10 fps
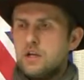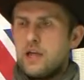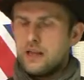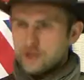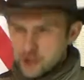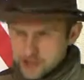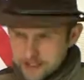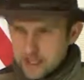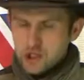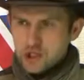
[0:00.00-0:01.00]
and
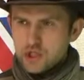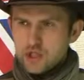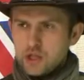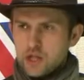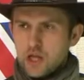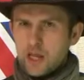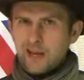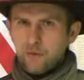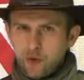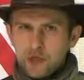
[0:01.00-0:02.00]
translation
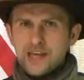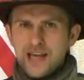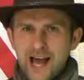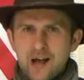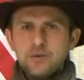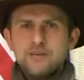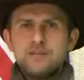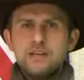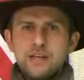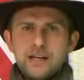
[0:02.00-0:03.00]
and working out
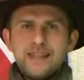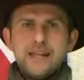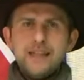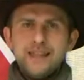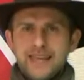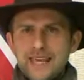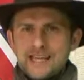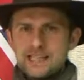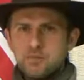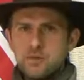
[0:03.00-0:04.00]
the
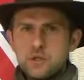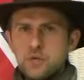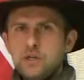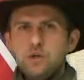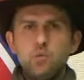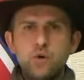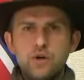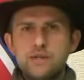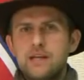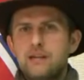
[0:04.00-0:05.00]
links between the
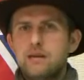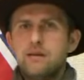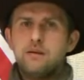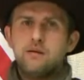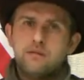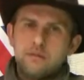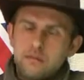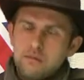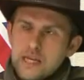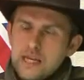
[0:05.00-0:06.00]
words and
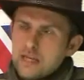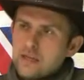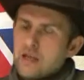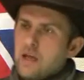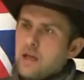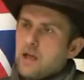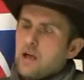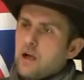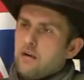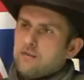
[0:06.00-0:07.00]
the meaning
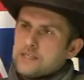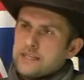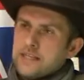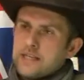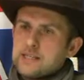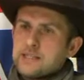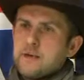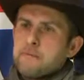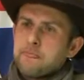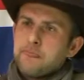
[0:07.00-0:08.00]
of these links
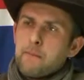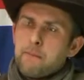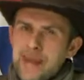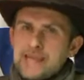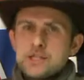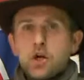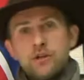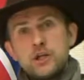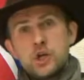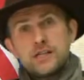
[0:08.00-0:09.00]
based on
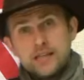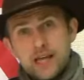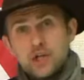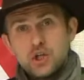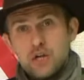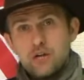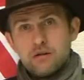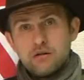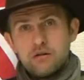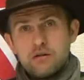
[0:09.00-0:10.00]
the translation.
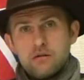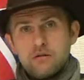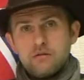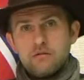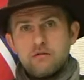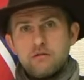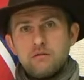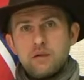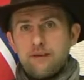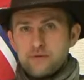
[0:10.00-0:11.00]

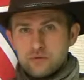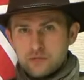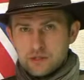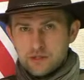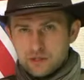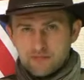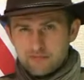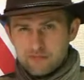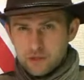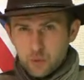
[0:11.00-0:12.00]
You have to
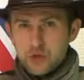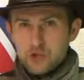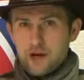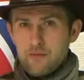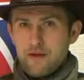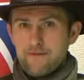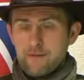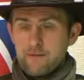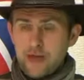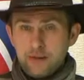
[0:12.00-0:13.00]
switch their mind
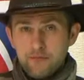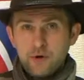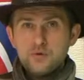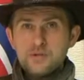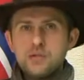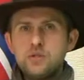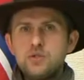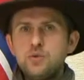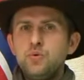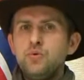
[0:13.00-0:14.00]
from that process
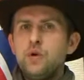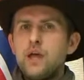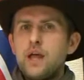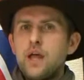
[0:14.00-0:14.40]
to